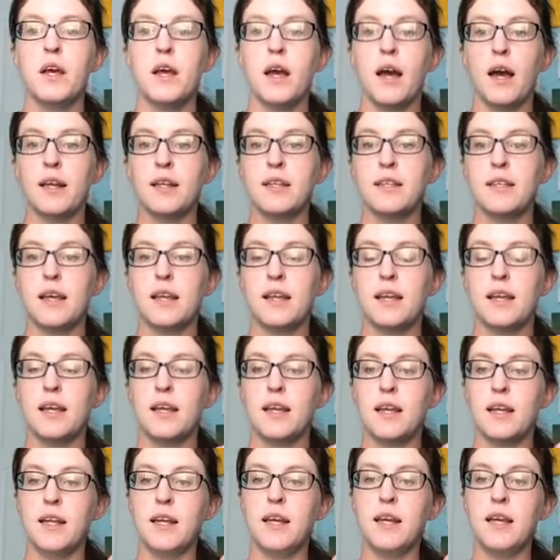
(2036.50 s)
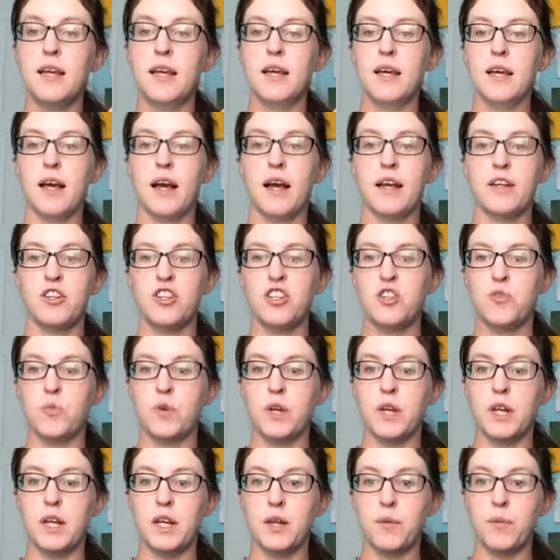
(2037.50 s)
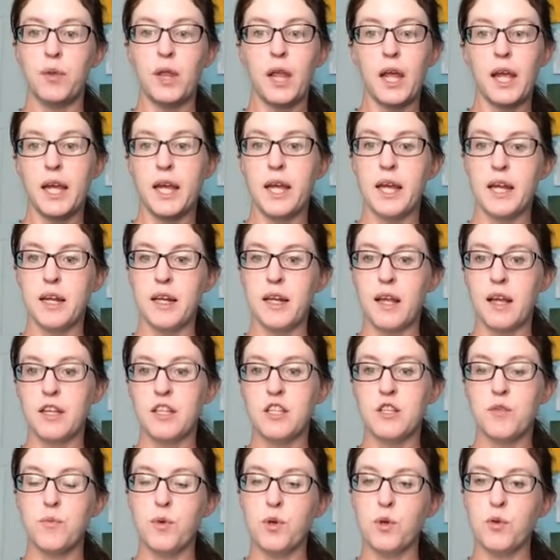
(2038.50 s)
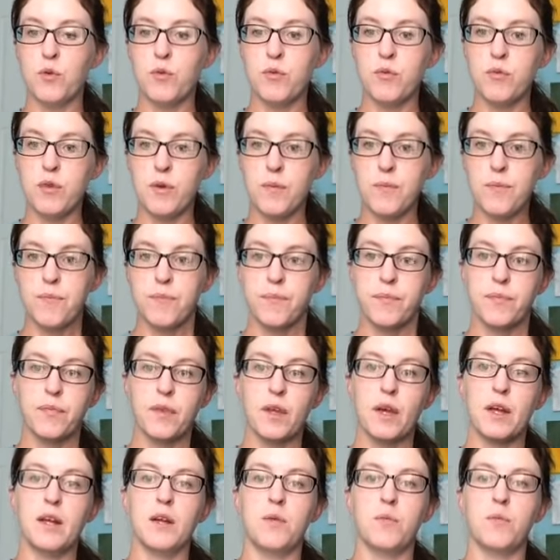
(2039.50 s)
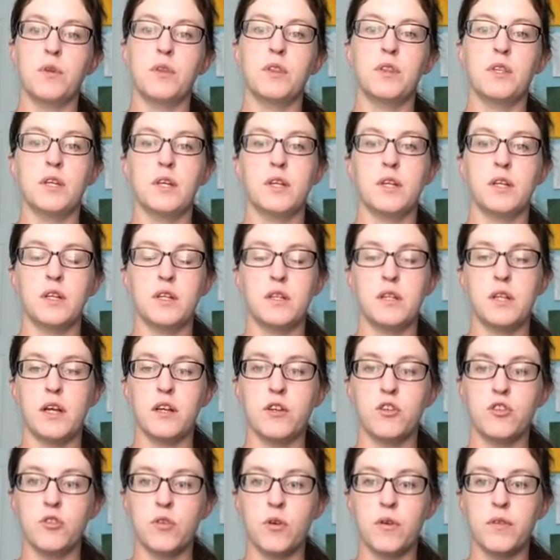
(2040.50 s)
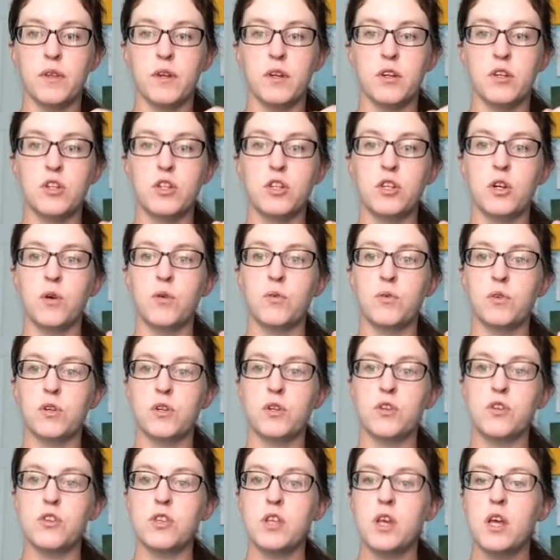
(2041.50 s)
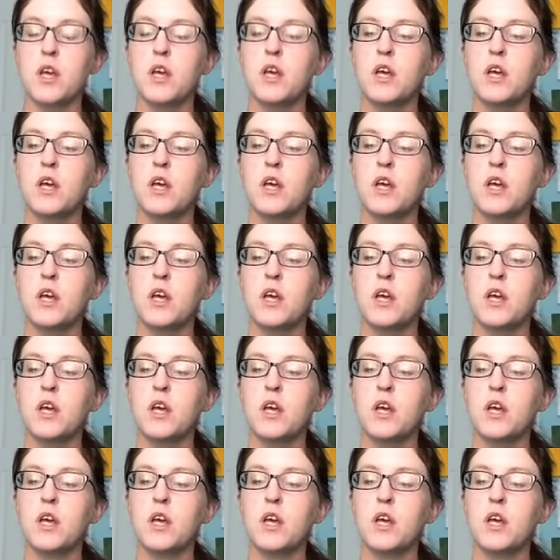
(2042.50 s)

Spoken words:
I decided I just wanted it plain, like smooth. I didn't want the texture on the shoulders,